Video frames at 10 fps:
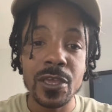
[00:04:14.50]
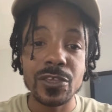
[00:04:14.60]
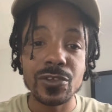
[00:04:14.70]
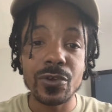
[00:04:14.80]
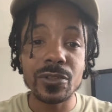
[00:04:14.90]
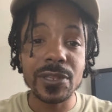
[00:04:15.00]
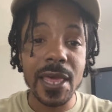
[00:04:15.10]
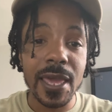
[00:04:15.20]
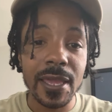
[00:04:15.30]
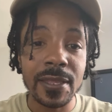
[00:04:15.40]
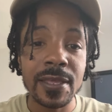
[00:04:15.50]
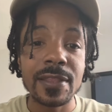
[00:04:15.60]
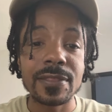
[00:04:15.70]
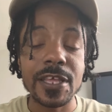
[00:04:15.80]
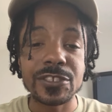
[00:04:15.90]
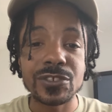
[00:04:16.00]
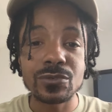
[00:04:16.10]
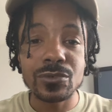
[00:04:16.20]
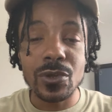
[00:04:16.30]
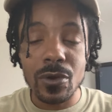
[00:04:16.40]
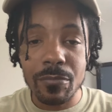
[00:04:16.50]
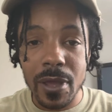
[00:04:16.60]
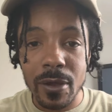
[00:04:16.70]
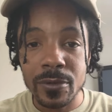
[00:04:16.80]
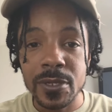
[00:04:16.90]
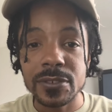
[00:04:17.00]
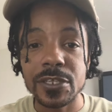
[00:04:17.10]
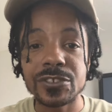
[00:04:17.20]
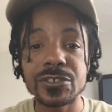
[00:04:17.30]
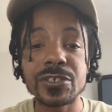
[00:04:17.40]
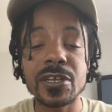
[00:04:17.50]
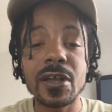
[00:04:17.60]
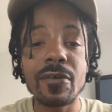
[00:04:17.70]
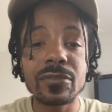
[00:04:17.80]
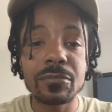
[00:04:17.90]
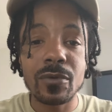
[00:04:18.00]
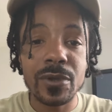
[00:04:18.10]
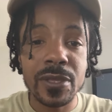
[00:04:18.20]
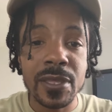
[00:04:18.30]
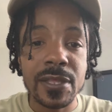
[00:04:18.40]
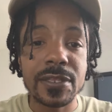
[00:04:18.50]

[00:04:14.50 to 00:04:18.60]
your lane that you know about, that you're comfortable with,